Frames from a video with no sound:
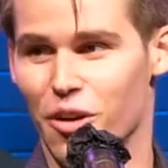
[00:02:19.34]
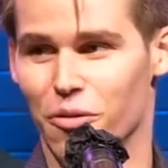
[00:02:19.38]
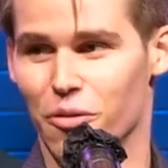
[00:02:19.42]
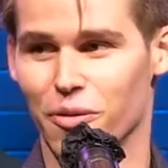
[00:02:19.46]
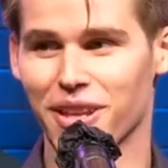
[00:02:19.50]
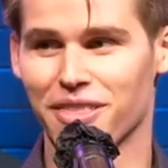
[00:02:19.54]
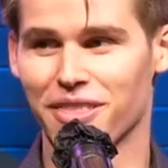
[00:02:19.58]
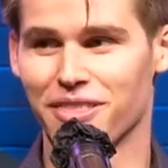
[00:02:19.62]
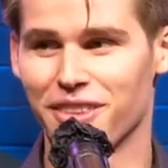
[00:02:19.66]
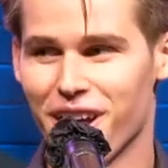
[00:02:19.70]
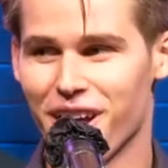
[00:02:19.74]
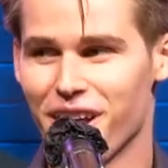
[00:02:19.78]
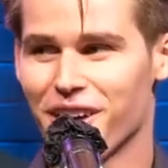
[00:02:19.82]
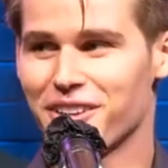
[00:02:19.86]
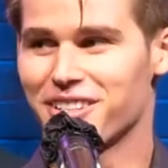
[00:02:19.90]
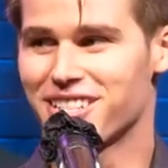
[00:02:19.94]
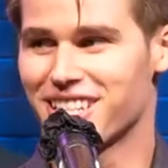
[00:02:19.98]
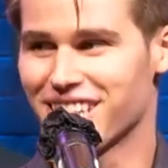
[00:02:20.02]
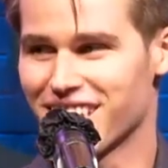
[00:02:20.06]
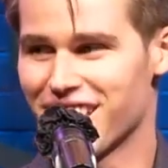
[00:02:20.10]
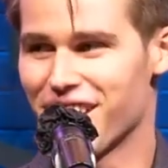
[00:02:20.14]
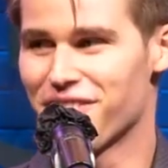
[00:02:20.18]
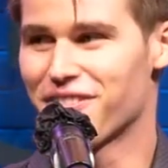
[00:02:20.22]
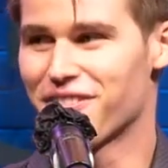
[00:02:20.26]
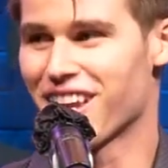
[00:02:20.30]
with no
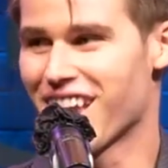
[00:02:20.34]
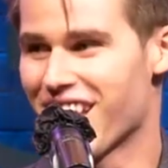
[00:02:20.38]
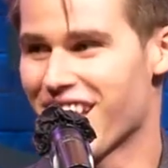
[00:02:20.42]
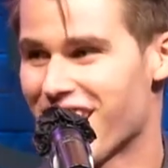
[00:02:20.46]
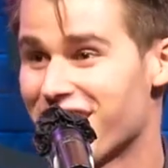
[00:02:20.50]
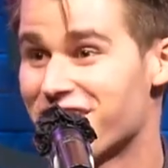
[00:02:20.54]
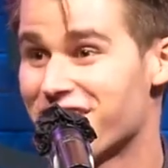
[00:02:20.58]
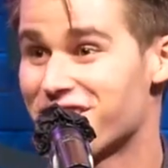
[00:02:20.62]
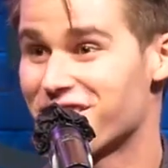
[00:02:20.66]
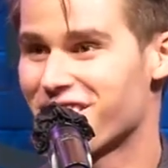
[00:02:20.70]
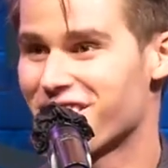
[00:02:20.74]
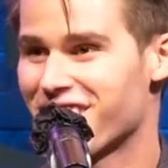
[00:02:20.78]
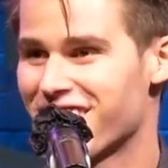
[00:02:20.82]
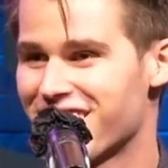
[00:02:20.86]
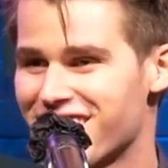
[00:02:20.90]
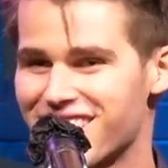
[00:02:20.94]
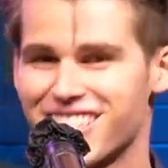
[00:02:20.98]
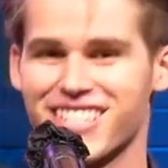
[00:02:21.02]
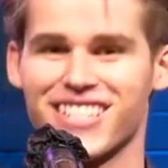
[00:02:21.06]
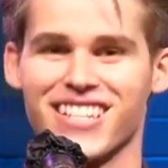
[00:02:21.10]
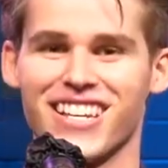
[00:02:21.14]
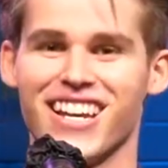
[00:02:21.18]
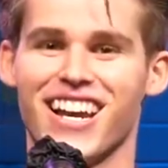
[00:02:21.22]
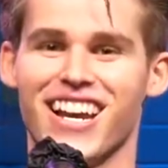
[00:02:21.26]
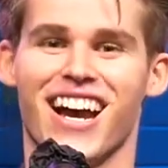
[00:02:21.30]
significant injuries,
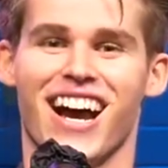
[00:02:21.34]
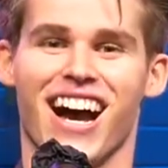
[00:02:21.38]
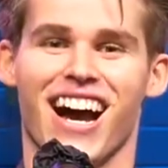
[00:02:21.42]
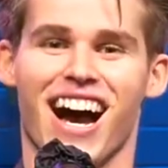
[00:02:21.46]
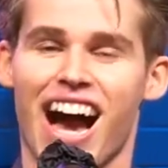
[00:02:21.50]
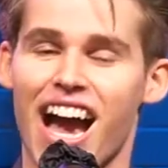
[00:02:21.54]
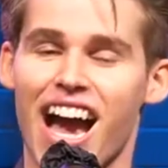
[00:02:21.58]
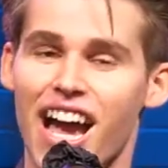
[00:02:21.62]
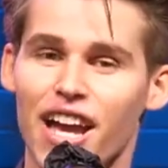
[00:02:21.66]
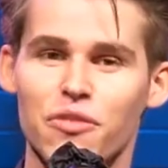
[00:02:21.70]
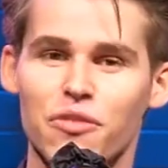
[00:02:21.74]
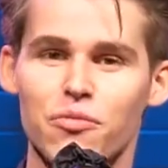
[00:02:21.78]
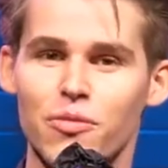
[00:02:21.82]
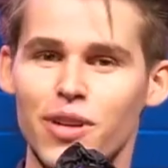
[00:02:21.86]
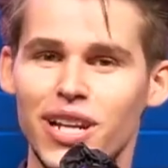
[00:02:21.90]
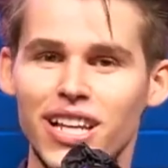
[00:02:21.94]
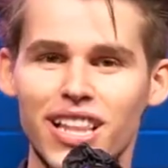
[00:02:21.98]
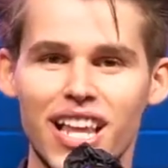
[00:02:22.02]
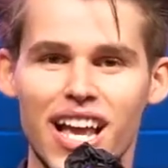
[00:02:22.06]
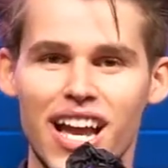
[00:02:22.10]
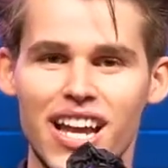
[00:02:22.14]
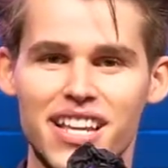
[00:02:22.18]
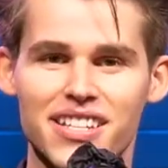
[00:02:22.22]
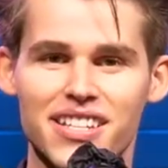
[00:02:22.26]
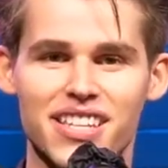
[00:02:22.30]
I had
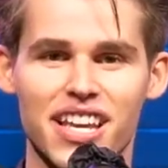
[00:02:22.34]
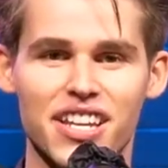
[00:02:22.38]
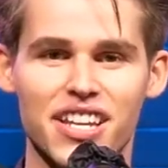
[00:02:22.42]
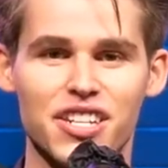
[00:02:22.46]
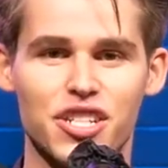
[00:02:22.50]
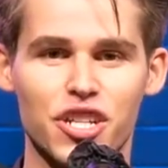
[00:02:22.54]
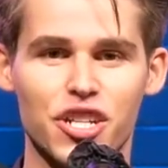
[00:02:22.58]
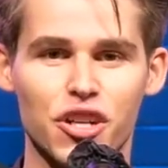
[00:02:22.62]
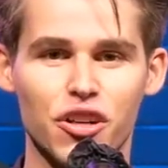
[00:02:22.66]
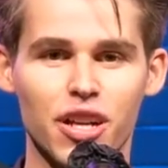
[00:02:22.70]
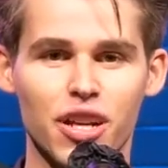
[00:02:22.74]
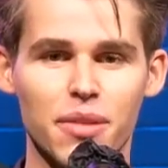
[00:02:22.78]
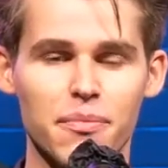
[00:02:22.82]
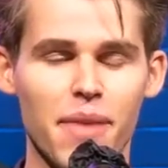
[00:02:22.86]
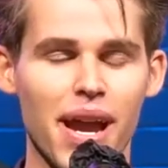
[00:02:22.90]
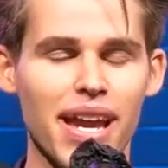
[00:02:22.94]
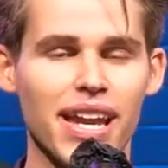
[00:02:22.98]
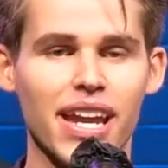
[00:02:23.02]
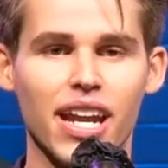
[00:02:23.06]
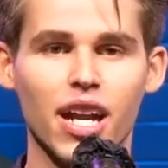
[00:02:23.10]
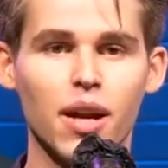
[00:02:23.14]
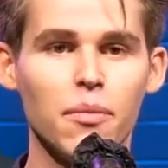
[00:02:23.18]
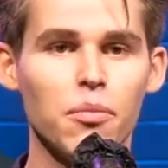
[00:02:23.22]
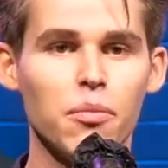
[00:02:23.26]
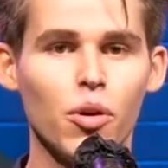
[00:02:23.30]
realized that during
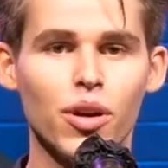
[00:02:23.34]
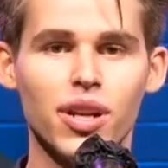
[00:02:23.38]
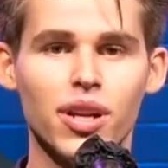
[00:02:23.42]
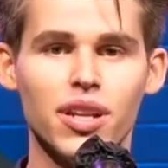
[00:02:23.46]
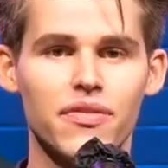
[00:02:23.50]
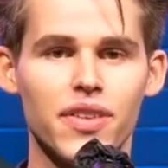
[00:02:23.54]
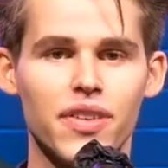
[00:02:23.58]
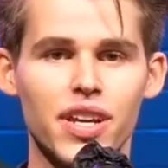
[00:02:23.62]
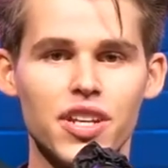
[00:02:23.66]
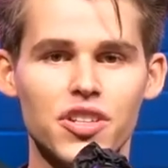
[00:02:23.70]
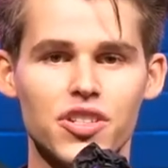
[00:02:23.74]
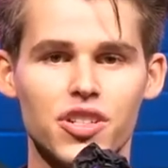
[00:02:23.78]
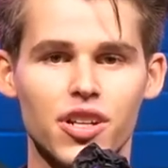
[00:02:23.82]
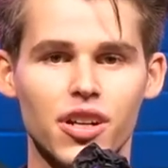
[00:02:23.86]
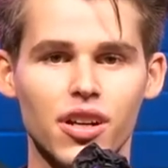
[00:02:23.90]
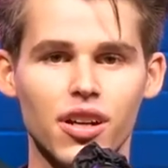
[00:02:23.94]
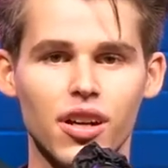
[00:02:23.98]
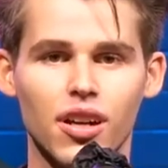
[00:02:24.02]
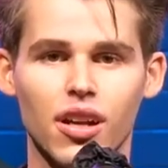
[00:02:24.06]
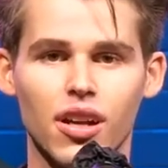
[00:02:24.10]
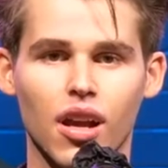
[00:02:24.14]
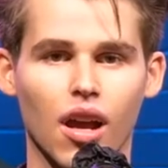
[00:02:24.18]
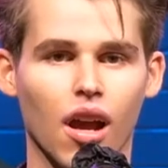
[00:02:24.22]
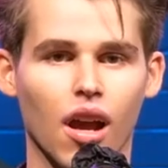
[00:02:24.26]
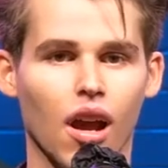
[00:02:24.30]
my airborne adventure,